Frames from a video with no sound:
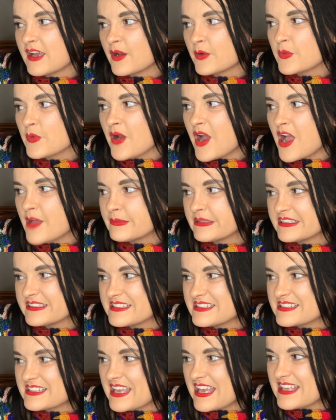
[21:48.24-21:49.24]
a robin
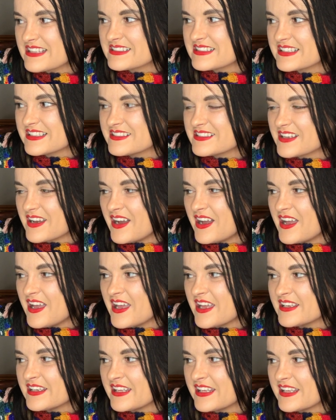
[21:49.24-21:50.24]
says it's
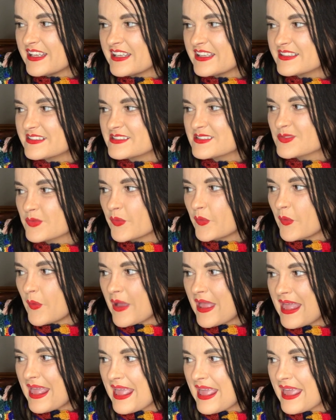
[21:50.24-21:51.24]
on its
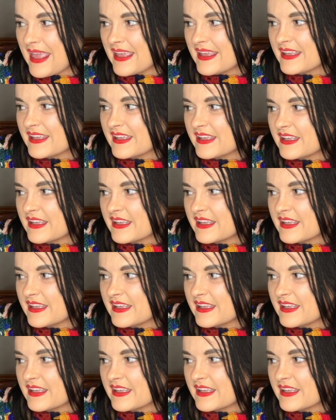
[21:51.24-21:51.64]
way.